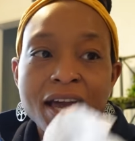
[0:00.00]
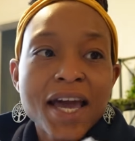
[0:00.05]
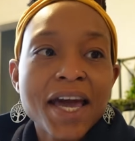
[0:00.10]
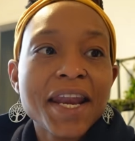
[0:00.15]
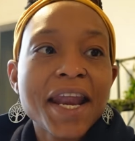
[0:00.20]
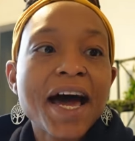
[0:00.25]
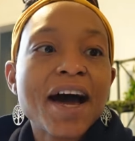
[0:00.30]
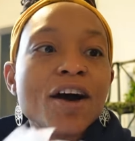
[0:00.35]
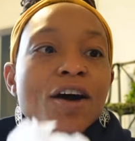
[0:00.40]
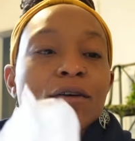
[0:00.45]

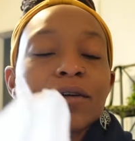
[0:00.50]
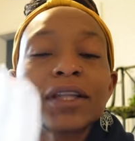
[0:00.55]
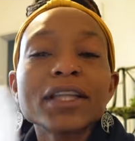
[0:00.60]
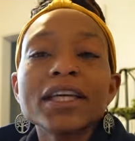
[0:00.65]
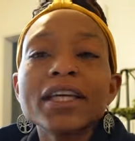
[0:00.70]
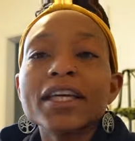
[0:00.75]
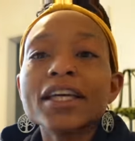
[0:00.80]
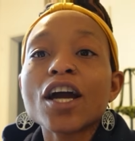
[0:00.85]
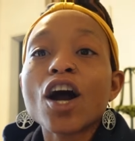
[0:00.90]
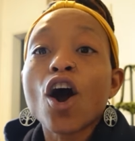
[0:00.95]
And I
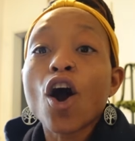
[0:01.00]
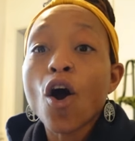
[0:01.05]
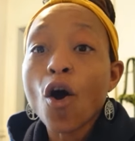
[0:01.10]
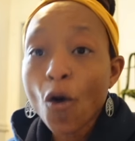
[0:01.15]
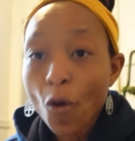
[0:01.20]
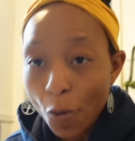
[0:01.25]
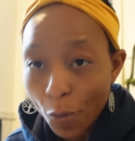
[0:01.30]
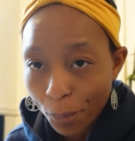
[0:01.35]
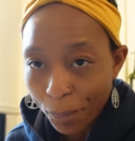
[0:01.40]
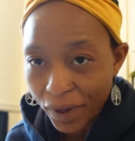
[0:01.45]
only
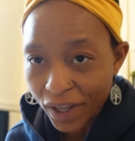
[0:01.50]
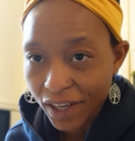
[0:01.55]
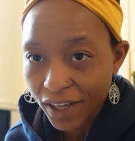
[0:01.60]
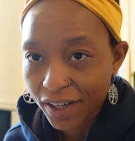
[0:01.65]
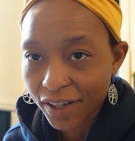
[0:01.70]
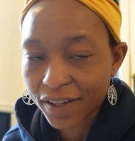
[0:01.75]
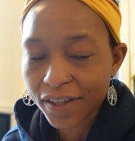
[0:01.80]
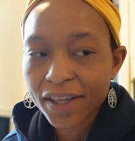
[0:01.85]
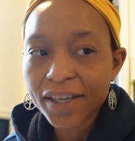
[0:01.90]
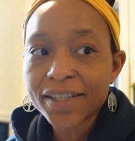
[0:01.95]

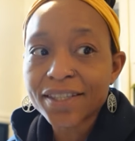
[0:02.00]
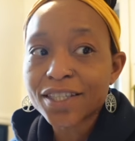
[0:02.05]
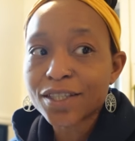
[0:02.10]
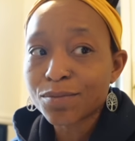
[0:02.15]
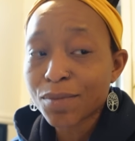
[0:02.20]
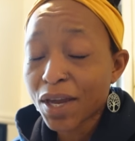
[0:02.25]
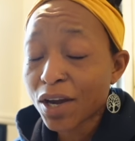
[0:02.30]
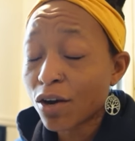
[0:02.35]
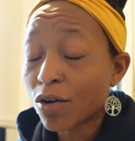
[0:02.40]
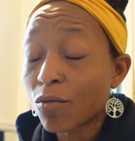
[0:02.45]
opened and
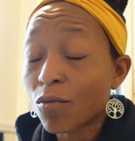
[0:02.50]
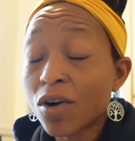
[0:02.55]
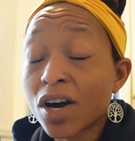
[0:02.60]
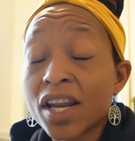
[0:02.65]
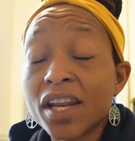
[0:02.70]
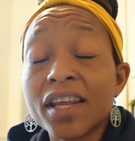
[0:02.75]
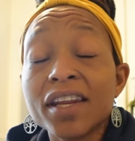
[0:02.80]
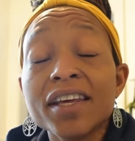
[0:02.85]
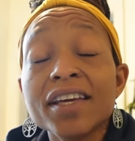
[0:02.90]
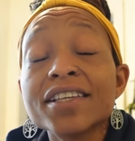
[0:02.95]
smelled one,
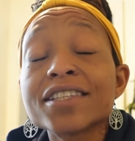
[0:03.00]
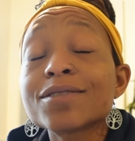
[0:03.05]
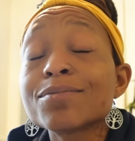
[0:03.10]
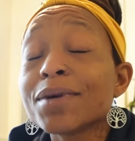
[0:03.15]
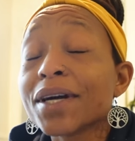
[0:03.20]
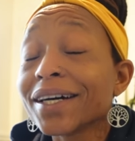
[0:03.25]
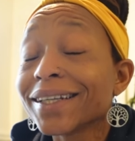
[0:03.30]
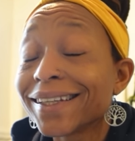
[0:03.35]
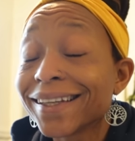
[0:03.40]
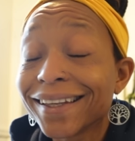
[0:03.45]
and it
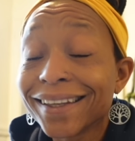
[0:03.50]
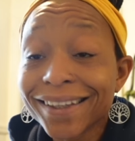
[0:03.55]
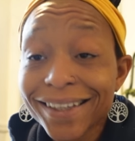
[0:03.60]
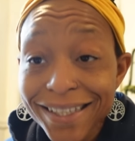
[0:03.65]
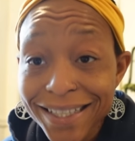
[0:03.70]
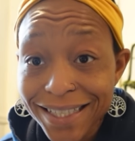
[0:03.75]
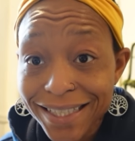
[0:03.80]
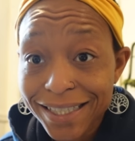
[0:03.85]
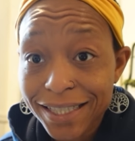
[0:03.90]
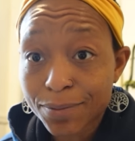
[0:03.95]
smelled
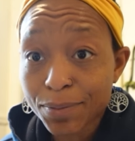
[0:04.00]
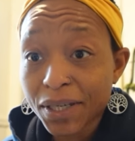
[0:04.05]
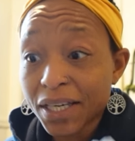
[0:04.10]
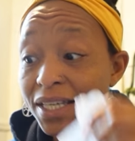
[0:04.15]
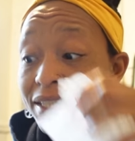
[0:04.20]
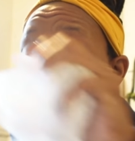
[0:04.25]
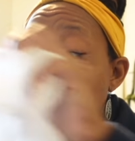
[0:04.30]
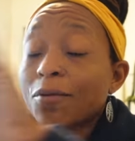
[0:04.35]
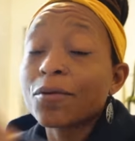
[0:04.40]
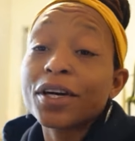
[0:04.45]
delicious
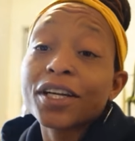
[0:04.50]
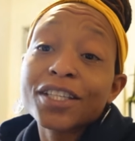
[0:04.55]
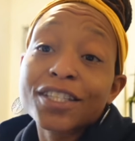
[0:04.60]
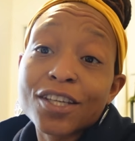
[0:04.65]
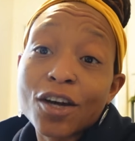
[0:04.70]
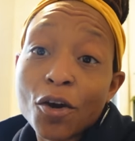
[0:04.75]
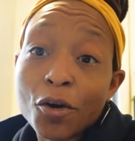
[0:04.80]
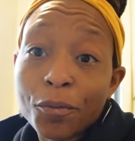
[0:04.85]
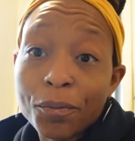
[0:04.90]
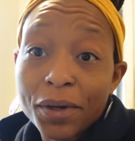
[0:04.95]
because I wanted
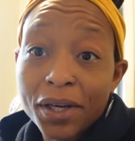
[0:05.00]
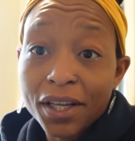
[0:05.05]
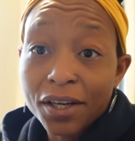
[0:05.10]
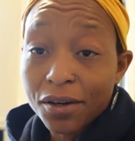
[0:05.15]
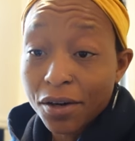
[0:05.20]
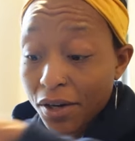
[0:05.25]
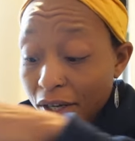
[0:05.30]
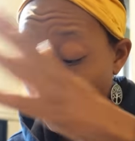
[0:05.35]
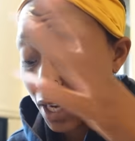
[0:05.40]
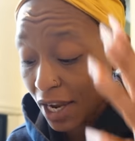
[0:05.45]
to open it
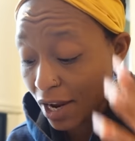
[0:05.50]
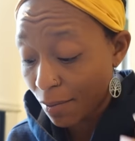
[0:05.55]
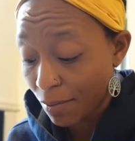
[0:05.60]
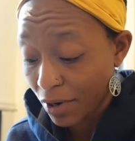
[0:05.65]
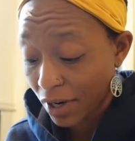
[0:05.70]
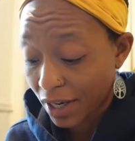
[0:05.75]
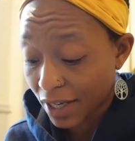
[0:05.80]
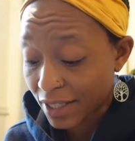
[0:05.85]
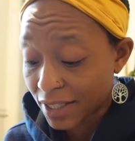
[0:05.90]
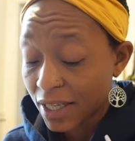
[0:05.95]
on camera
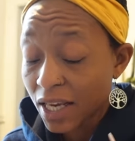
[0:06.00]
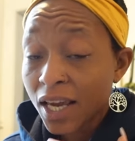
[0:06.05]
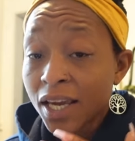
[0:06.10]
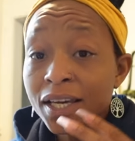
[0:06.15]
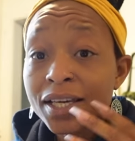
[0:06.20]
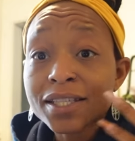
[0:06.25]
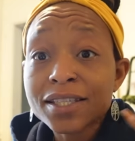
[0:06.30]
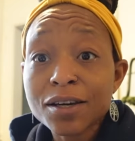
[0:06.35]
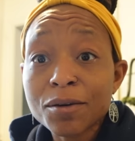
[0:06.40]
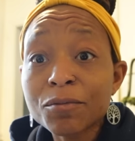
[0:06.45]
because
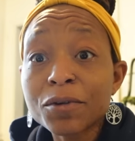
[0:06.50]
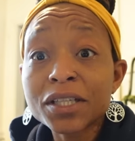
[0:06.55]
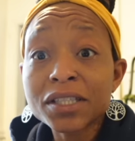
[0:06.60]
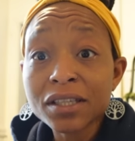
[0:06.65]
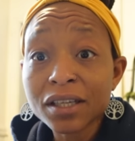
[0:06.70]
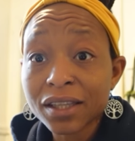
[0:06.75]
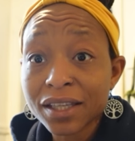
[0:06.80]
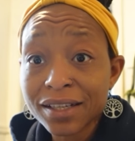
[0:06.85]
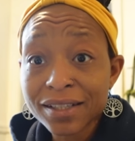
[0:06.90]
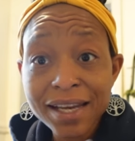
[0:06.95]
someone
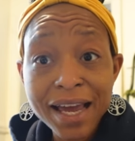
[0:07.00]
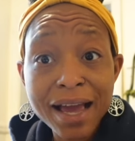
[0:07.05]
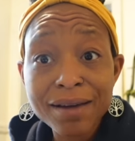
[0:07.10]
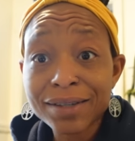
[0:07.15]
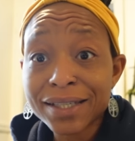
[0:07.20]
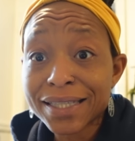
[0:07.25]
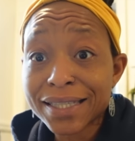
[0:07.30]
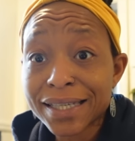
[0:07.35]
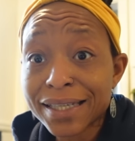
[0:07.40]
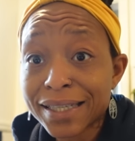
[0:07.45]
took their time
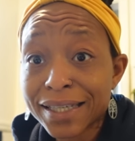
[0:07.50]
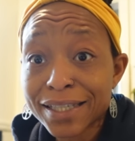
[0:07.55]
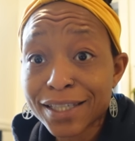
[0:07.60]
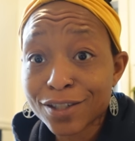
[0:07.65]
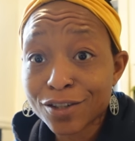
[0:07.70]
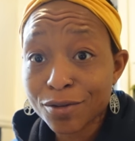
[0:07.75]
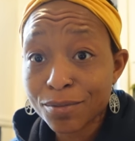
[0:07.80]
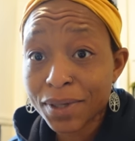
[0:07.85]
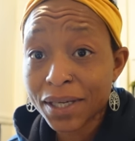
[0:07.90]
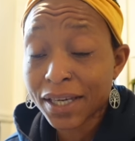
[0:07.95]
to send this
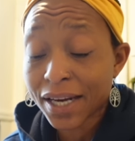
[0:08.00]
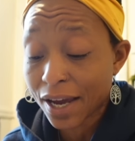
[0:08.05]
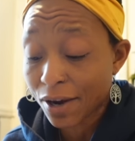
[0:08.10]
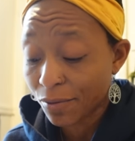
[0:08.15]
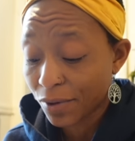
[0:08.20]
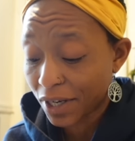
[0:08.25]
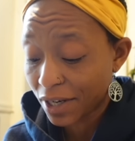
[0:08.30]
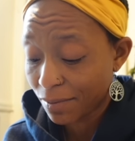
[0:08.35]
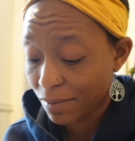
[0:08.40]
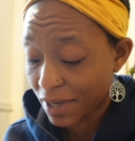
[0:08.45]
to me, and I
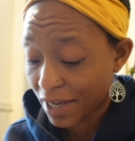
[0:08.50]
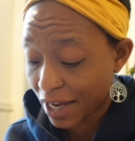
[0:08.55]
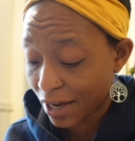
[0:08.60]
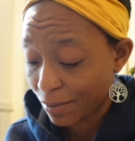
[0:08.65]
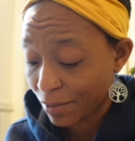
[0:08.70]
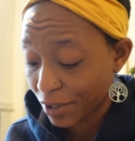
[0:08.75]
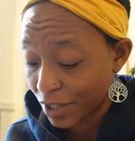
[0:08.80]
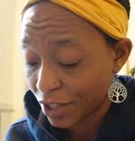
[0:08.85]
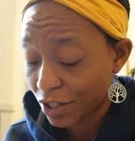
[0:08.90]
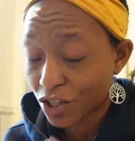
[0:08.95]
want to be
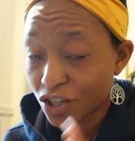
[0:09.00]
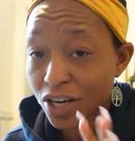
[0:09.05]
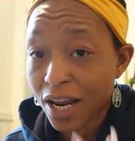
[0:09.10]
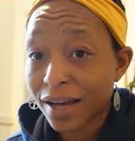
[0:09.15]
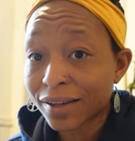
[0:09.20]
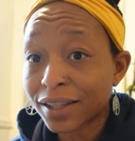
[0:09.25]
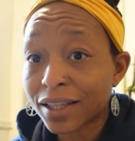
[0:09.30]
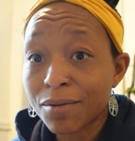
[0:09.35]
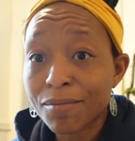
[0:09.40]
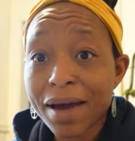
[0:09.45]
able to
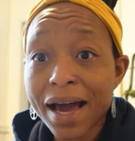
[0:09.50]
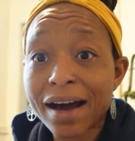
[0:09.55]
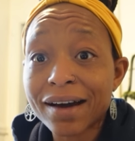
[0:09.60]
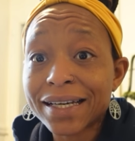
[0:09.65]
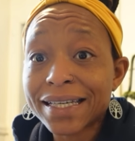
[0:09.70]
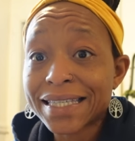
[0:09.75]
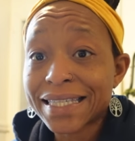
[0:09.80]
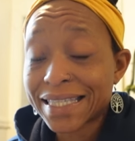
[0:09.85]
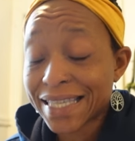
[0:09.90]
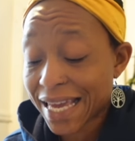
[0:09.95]
shout them out
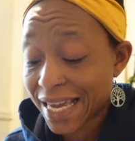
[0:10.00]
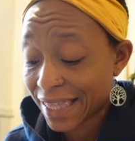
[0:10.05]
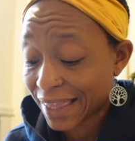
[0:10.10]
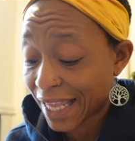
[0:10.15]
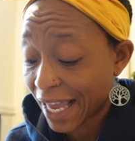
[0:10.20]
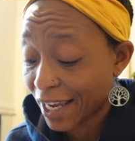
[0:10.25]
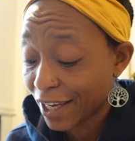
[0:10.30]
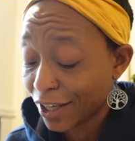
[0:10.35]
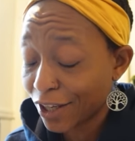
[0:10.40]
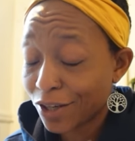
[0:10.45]
and say
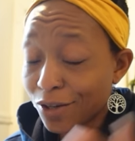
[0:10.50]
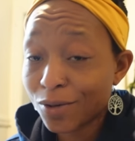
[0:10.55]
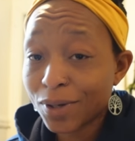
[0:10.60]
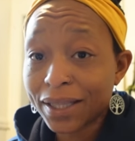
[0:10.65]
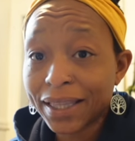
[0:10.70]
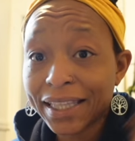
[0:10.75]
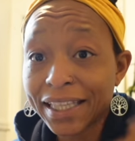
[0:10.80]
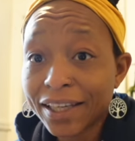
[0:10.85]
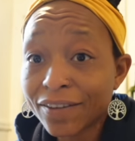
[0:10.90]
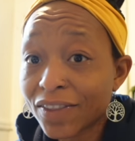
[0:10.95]
thank you
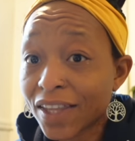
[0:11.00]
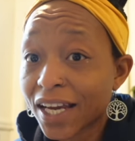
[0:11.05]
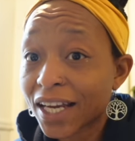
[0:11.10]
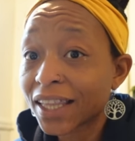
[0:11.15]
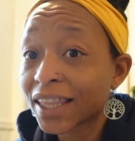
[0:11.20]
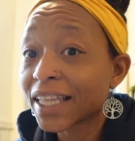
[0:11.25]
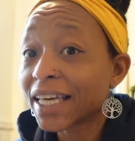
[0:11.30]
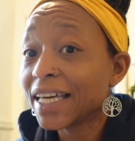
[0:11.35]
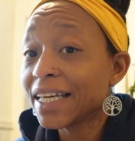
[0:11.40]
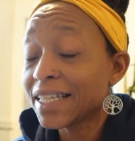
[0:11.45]
and leave their
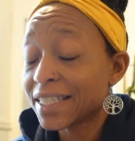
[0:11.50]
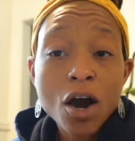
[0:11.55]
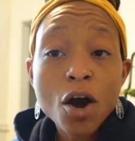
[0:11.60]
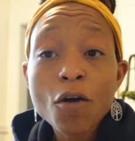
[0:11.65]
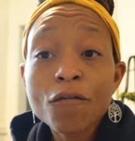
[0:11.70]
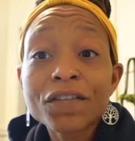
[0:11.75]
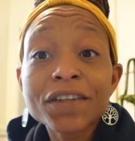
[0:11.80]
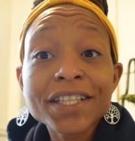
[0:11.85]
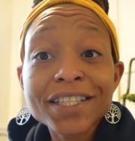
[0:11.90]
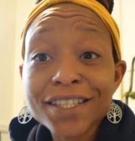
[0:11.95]
links.
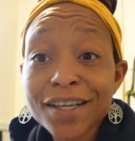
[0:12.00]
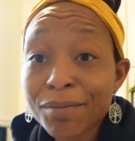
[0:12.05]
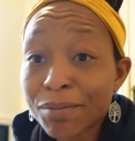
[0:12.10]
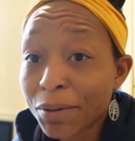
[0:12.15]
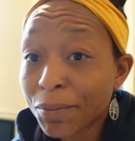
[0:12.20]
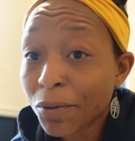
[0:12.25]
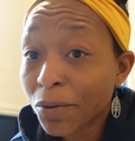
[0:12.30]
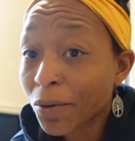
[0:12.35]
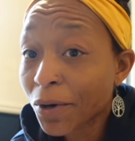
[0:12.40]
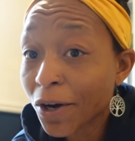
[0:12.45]
Hopefully some
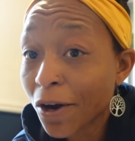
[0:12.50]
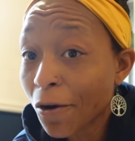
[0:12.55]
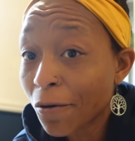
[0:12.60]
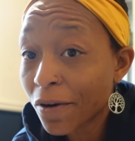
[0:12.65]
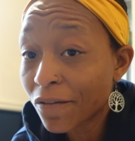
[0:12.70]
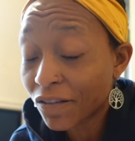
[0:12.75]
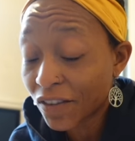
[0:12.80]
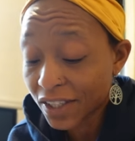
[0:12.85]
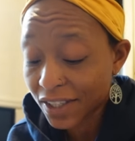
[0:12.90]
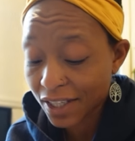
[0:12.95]
people will go
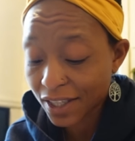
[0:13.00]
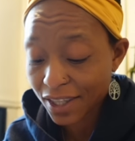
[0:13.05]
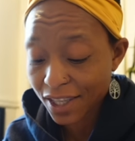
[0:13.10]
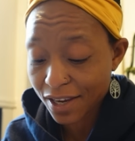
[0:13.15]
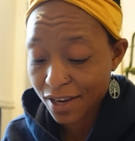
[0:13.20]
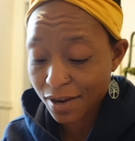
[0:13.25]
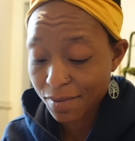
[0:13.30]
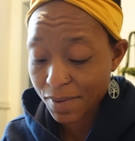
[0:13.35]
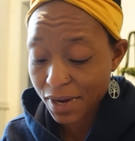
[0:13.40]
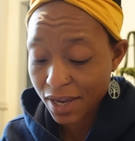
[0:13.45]
and visit
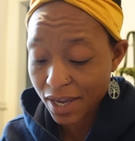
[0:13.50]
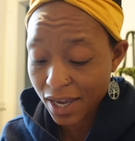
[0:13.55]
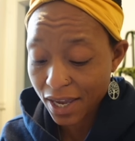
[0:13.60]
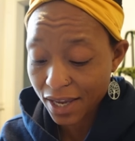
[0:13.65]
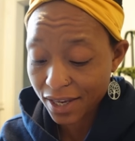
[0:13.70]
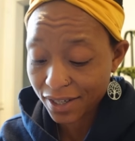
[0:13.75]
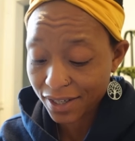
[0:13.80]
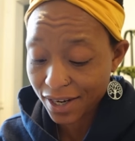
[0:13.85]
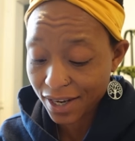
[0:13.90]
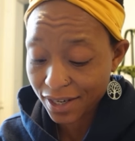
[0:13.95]
them
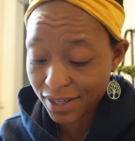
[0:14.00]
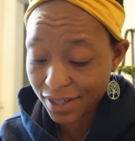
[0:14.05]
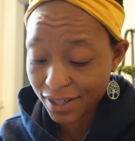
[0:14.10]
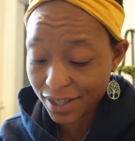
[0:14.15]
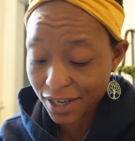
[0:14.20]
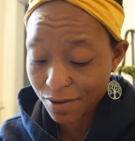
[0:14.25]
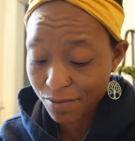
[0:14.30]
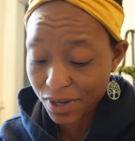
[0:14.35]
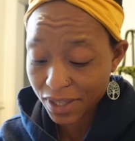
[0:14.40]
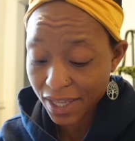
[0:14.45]
and
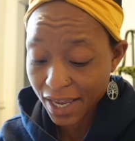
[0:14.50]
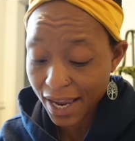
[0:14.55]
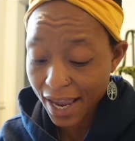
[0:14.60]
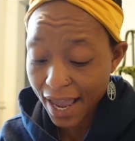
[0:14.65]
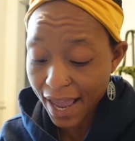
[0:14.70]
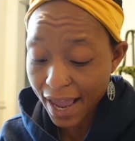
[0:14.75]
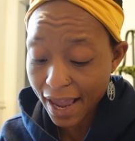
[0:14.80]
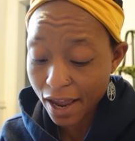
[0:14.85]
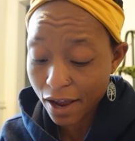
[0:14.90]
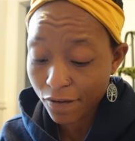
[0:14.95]
see what they
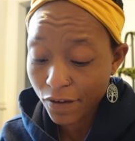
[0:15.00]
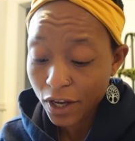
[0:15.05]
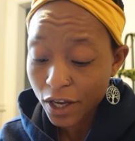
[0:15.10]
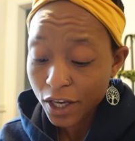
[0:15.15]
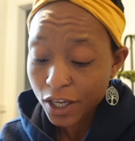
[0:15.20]
have.